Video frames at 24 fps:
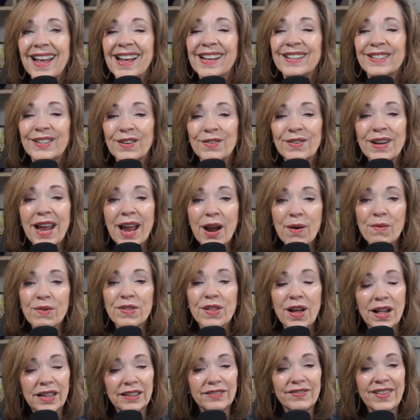So now with
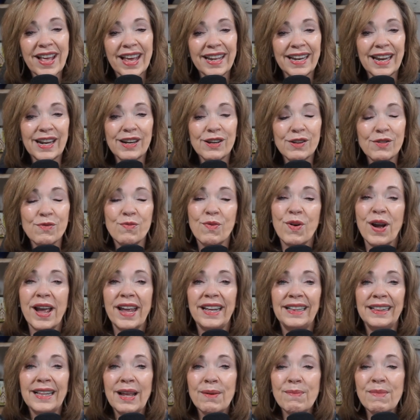all of that out of the way,
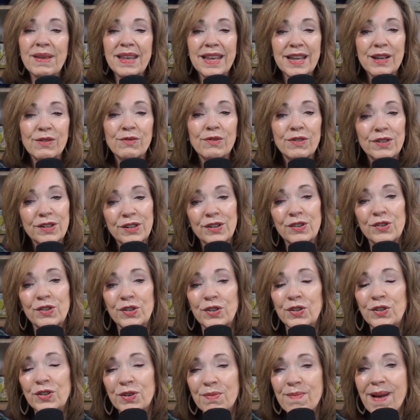let me introduce
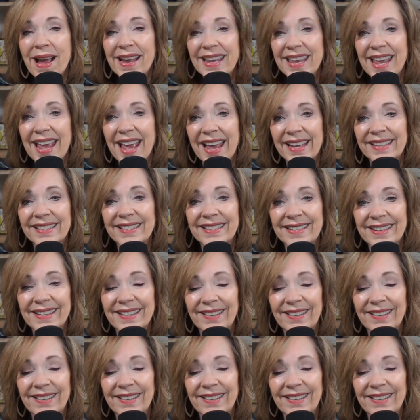you to my guest.